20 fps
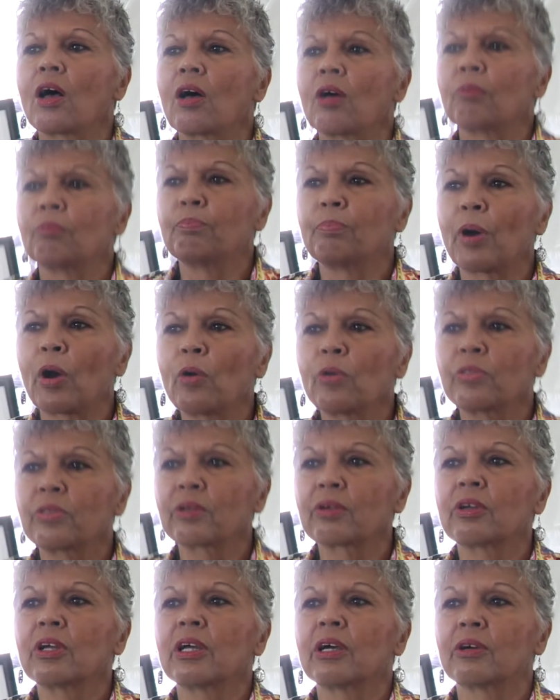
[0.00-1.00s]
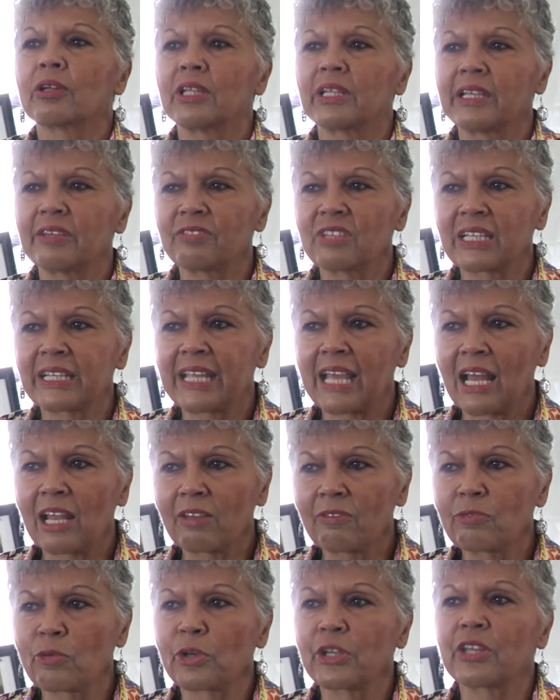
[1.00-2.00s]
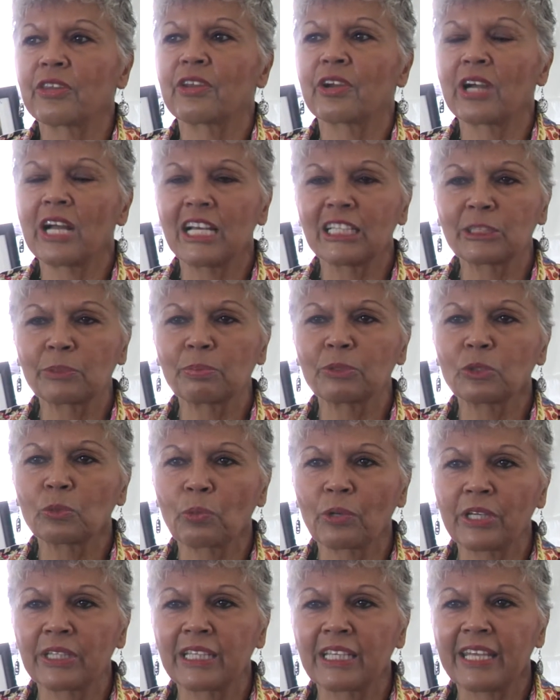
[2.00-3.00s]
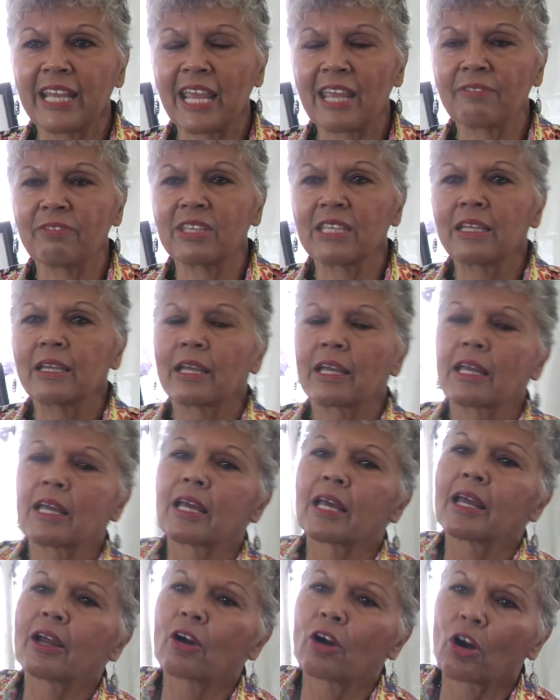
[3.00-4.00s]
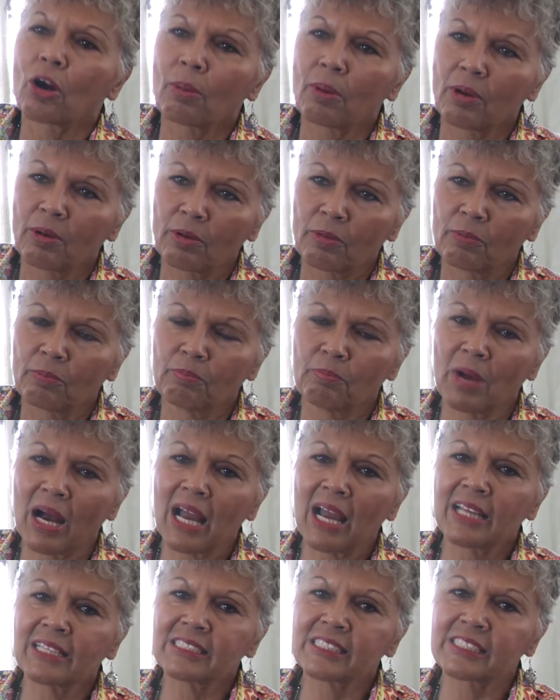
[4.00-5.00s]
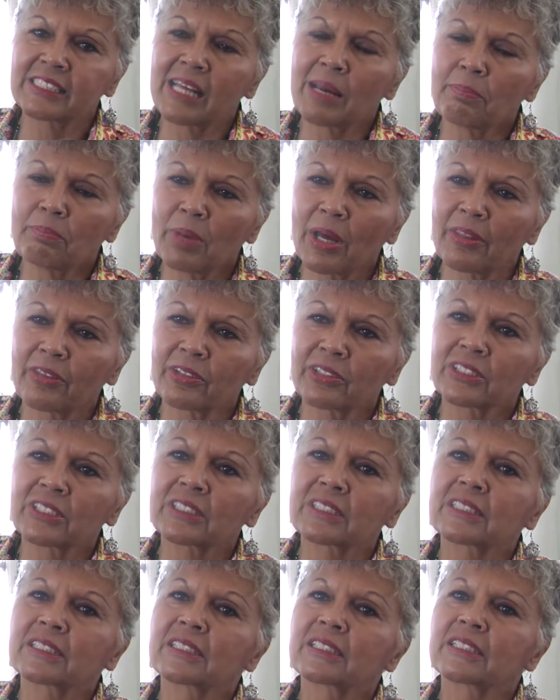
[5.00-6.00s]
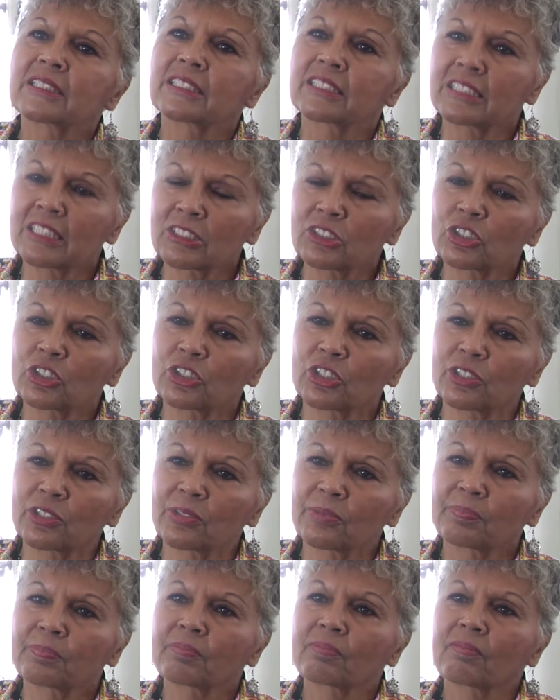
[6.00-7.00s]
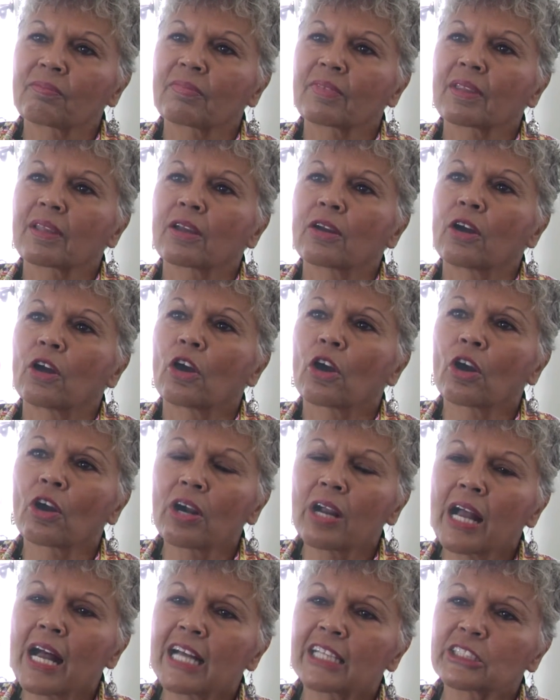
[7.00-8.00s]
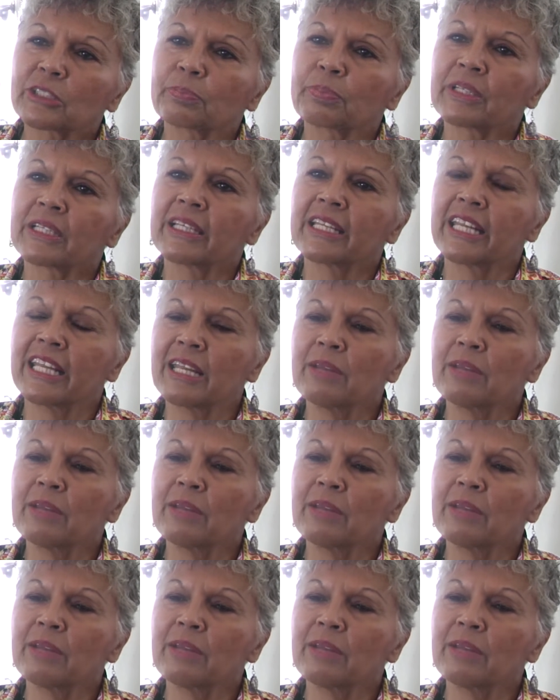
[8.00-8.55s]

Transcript: both lived in California. Their husbands were in the Navy. My stepmother's sister, her husband,